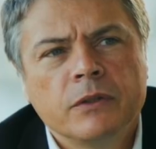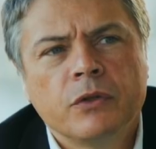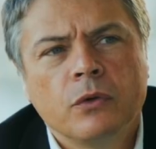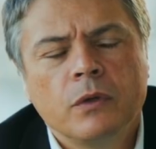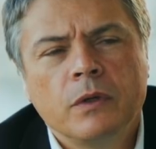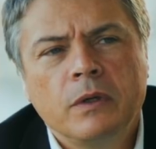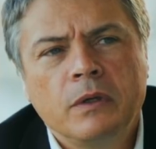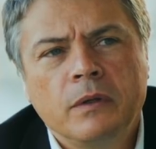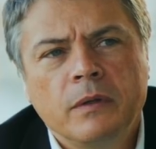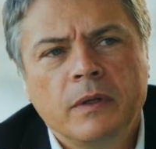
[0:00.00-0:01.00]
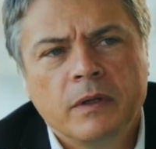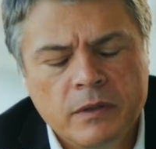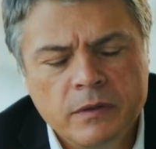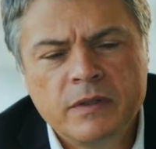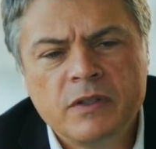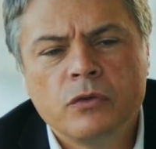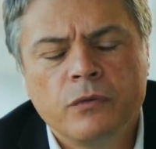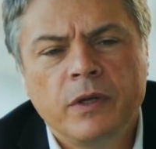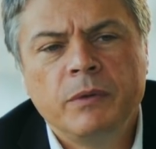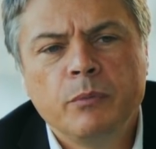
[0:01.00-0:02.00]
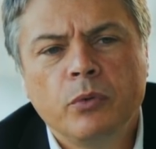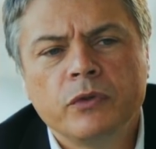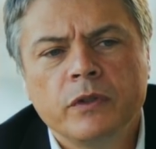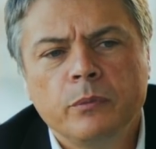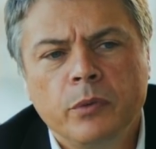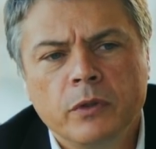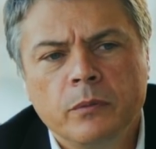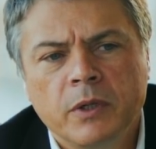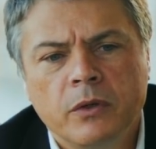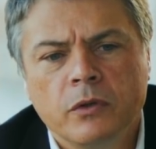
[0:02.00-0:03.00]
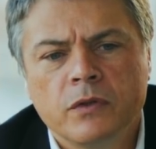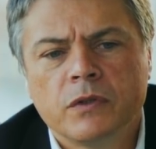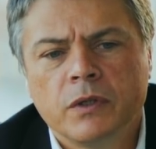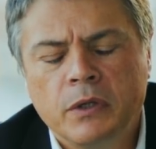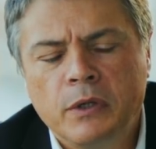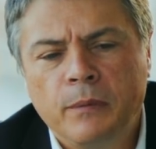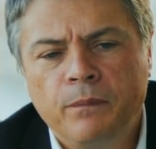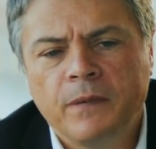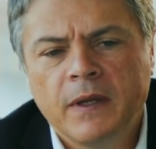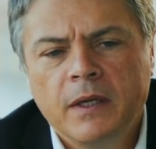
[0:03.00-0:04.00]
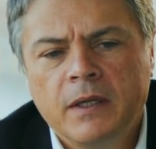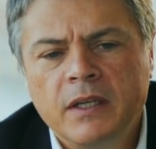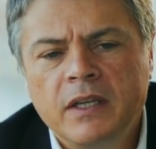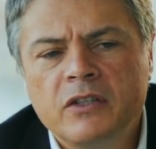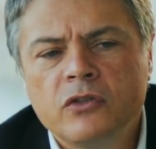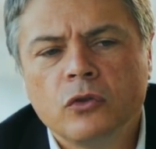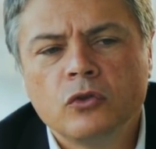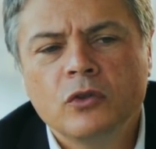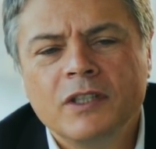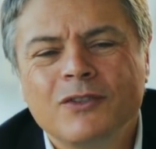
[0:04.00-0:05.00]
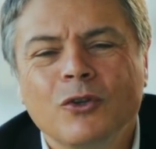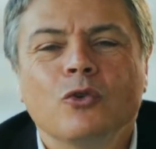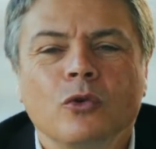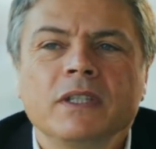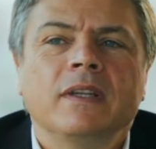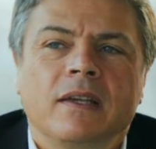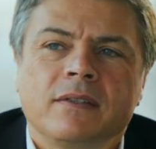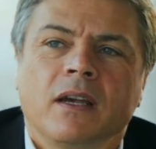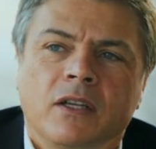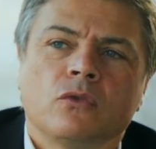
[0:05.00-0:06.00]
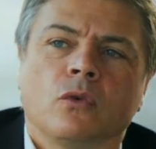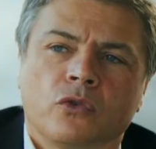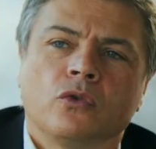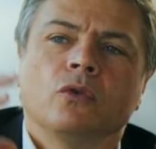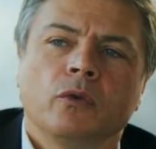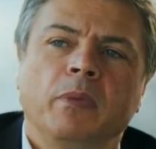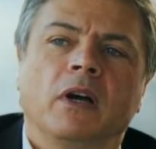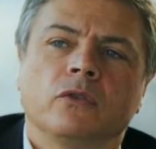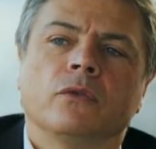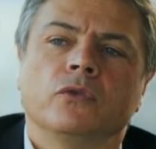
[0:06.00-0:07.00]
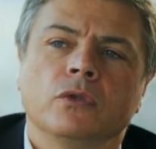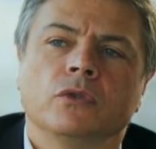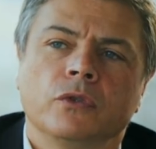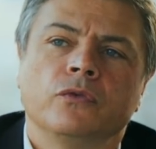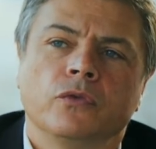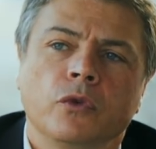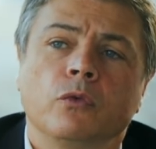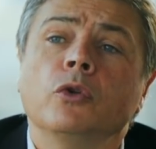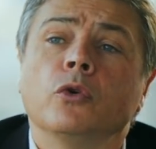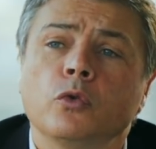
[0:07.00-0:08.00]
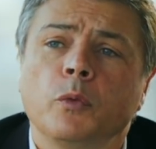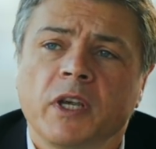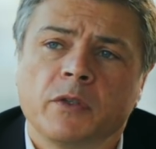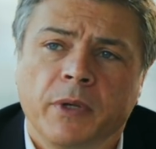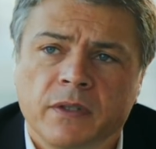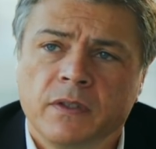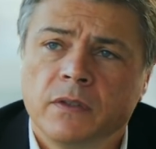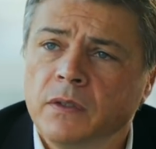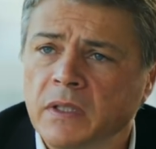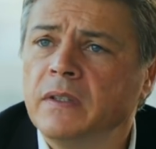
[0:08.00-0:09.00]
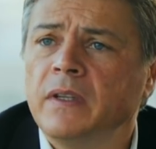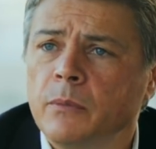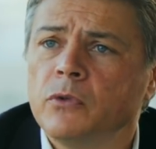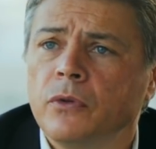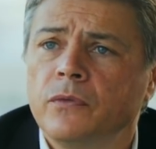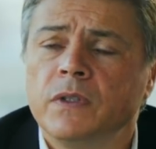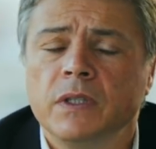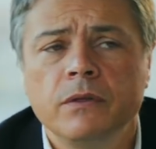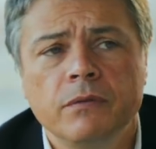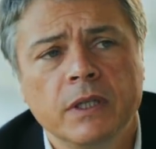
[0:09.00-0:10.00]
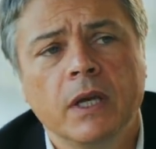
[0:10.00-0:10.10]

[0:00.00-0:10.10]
So uh, this is a very important point because um, it's not it's not only Dacia, it's also the part of the, the, the Renault Group expertise in terms of the EV.